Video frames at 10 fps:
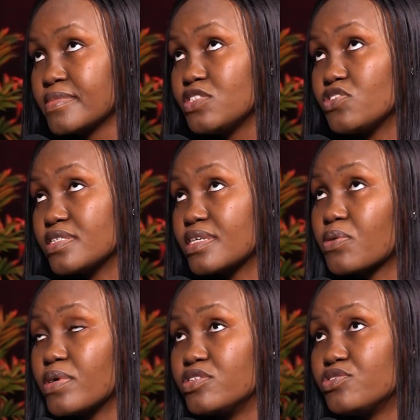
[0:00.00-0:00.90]
Interesting
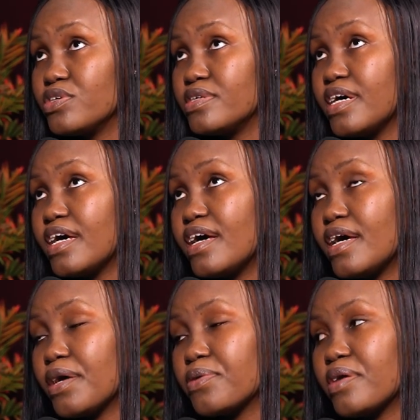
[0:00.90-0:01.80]
question.
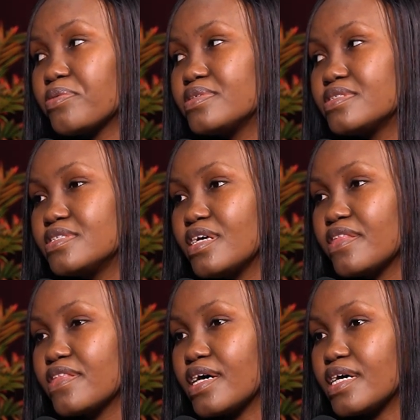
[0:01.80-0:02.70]
I would say
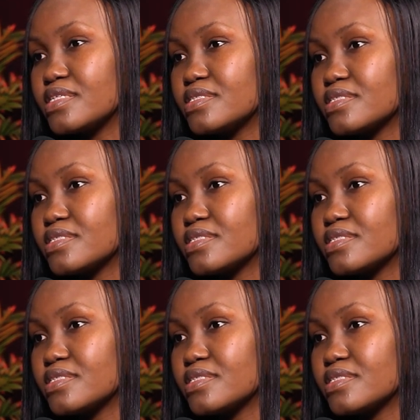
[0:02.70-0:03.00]
that